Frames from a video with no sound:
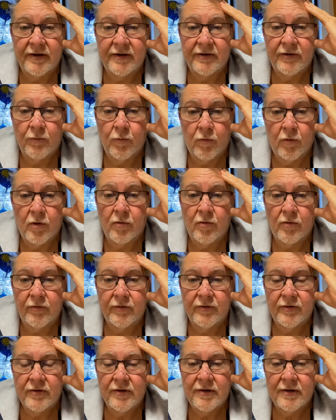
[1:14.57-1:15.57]
in the world
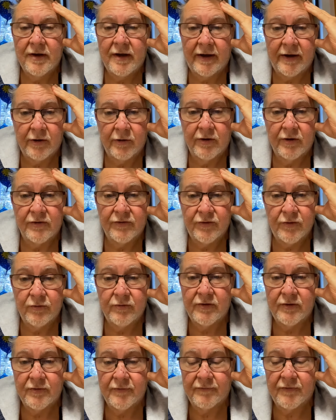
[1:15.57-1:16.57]
here at
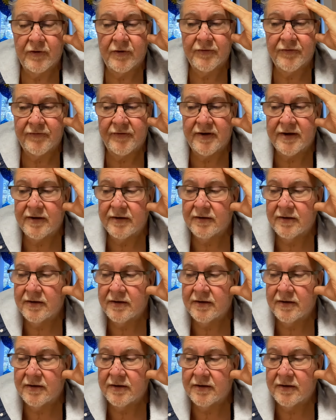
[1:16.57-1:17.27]
Duke University.